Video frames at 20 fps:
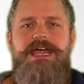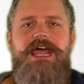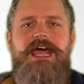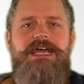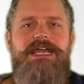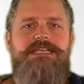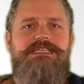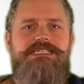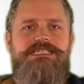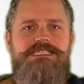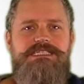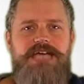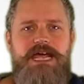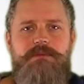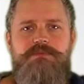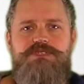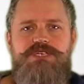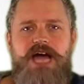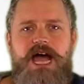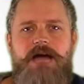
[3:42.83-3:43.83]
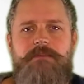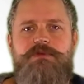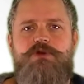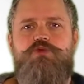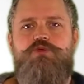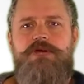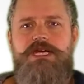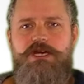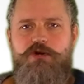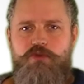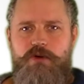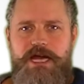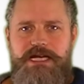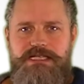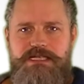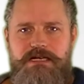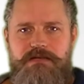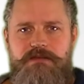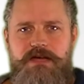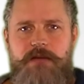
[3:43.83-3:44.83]
and at the same time you're
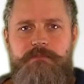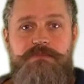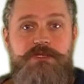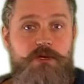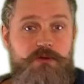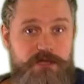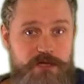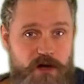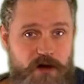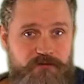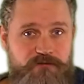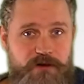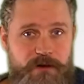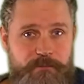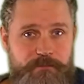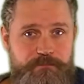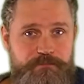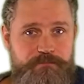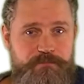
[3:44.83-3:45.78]
redirecting them to the offer.